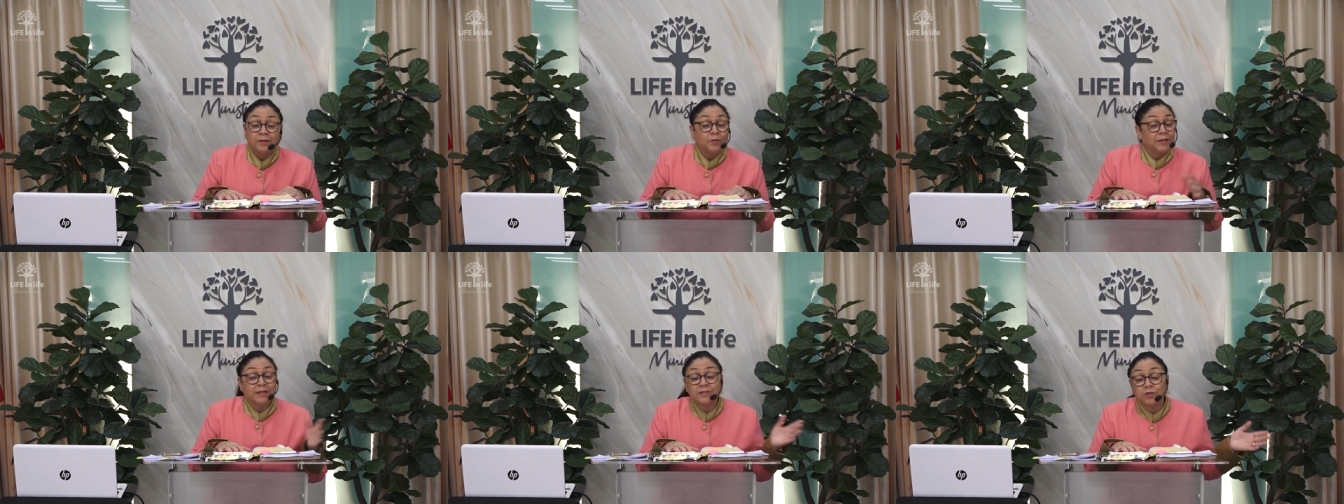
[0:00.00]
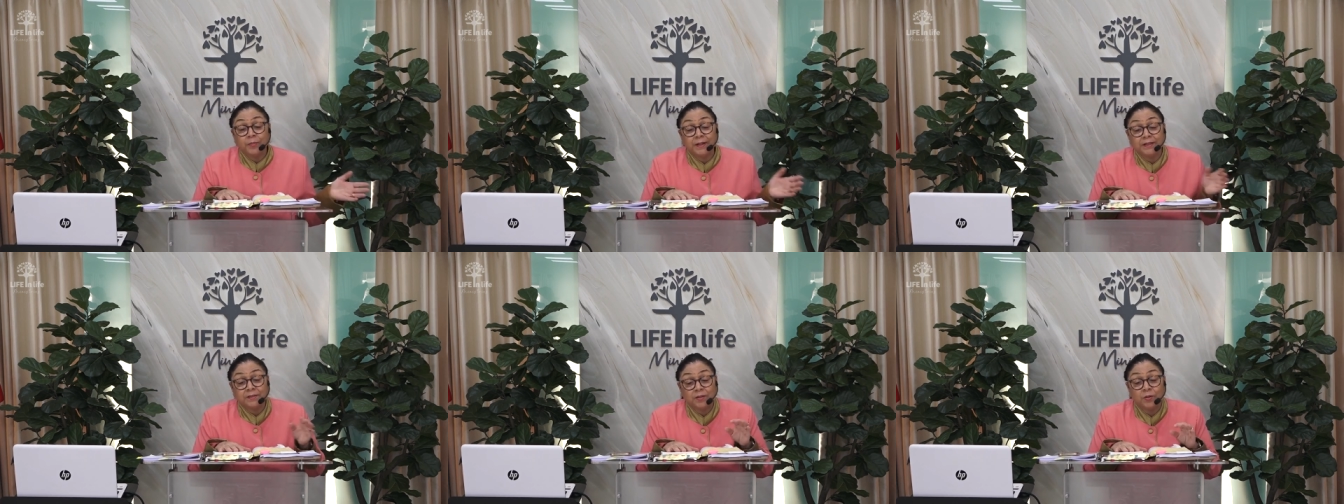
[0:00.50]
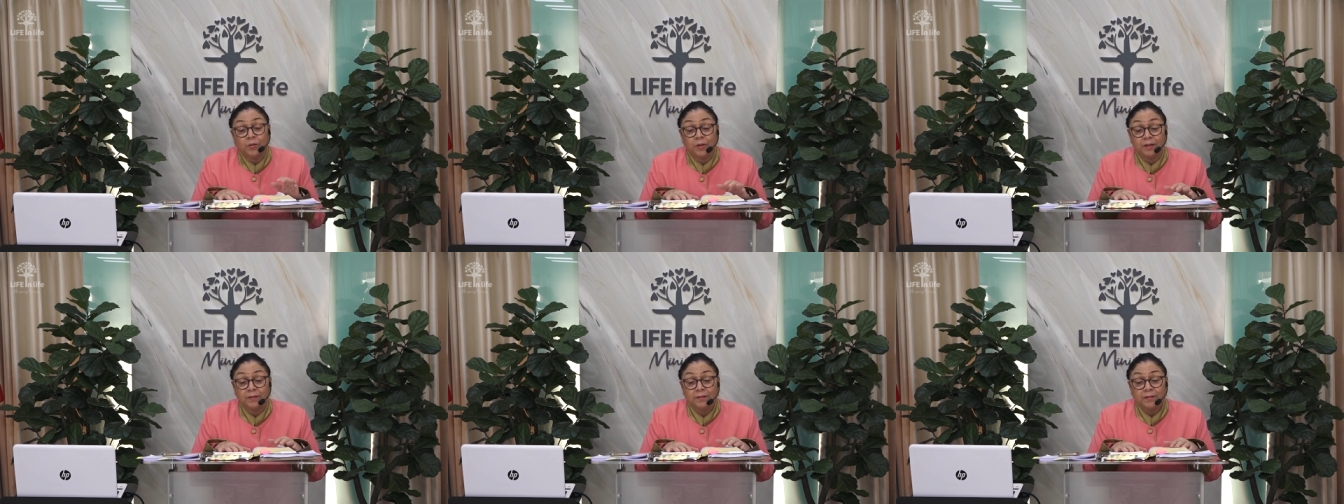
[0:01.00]
or there's nobody to
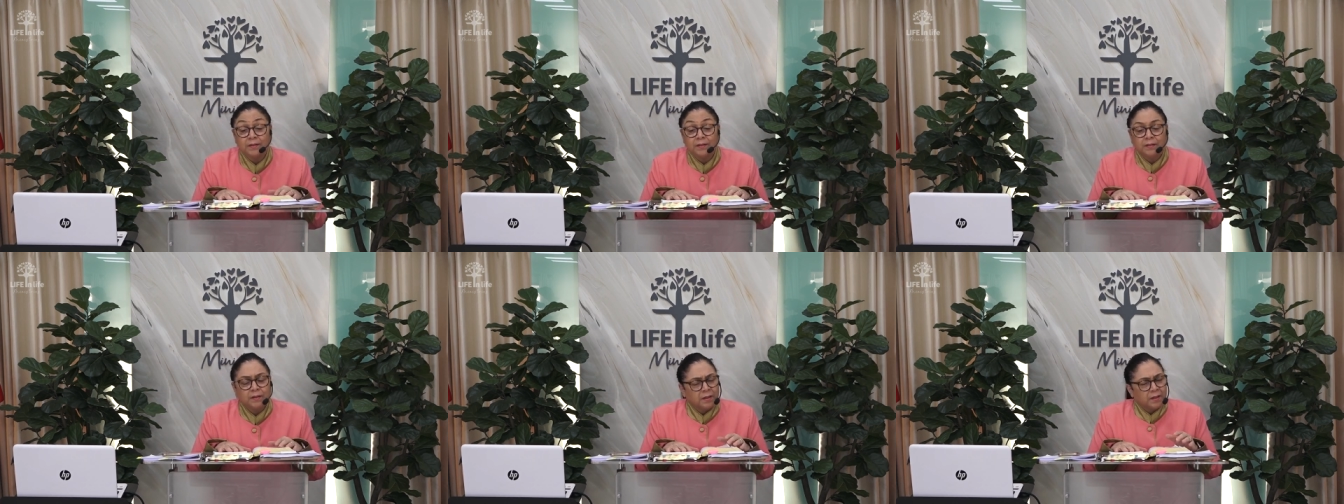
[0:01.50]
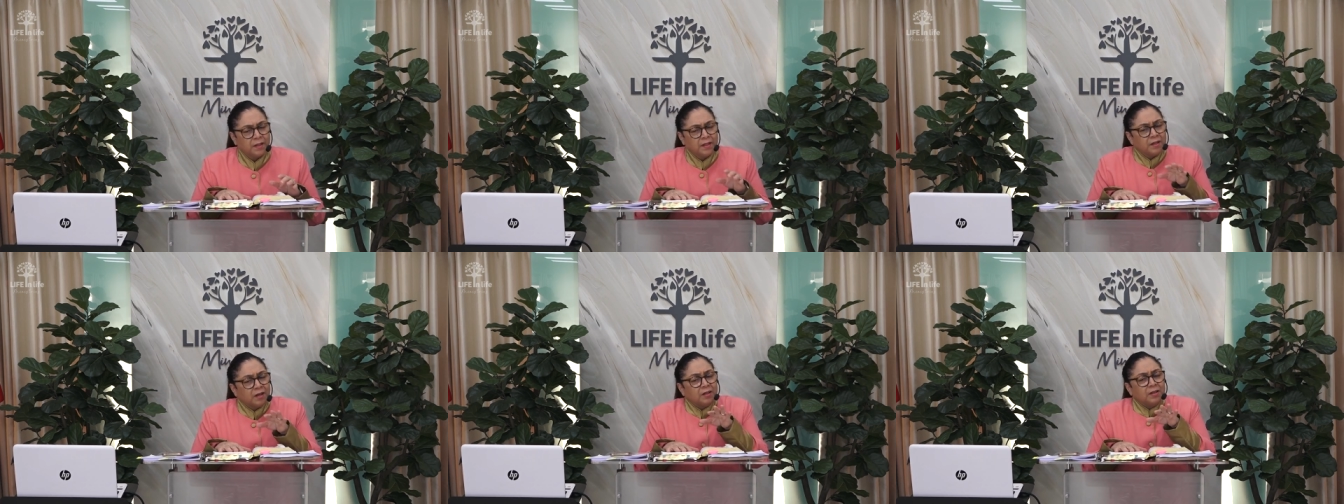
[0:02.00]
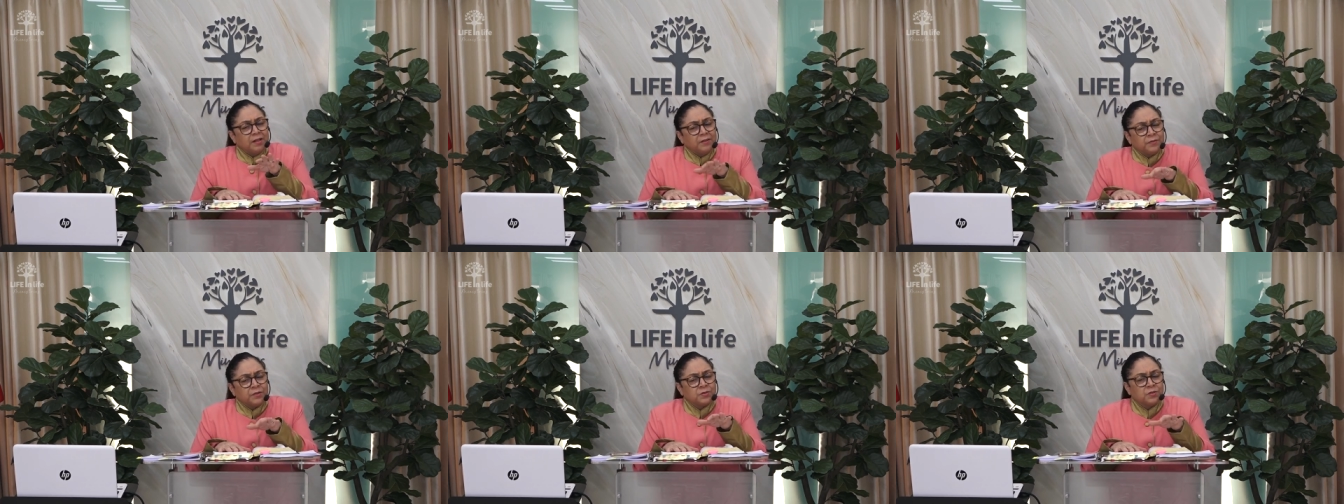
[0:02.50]
call. He's not going to
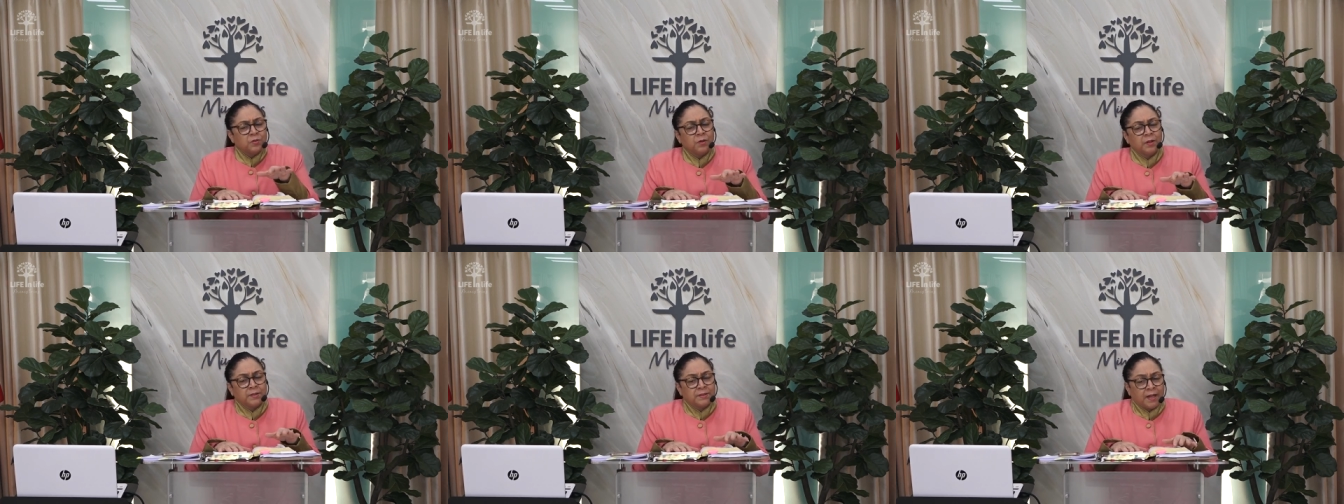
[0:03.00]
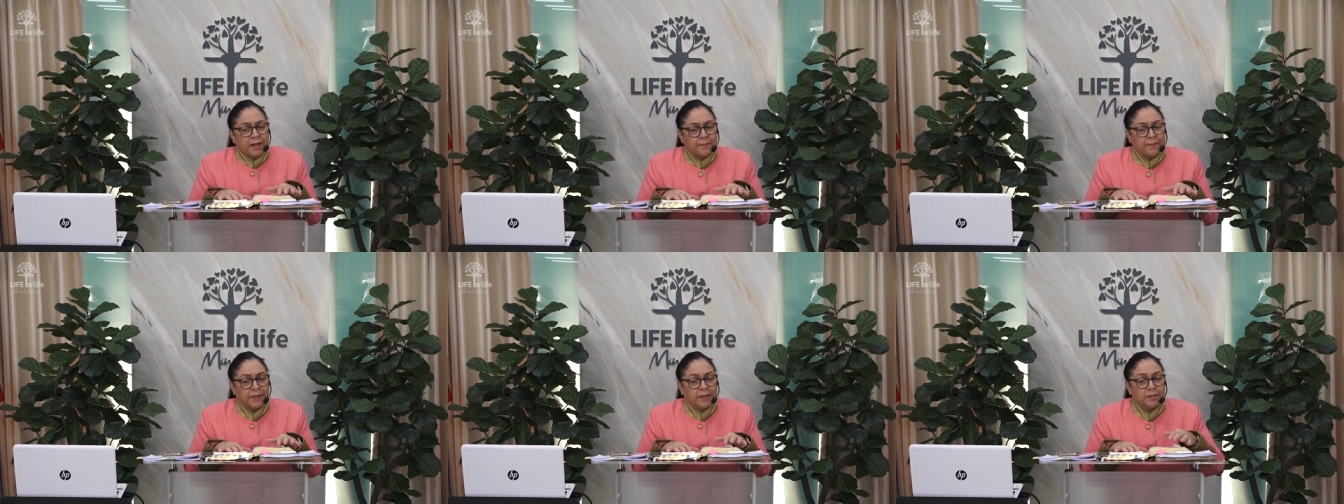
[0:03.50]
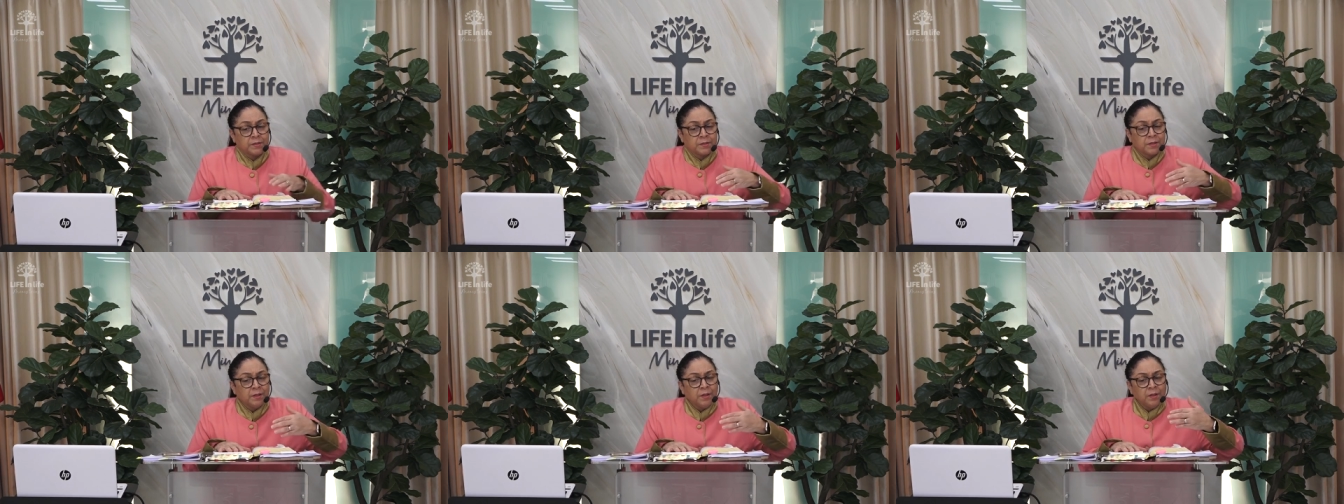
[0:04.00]
leave you so all the time because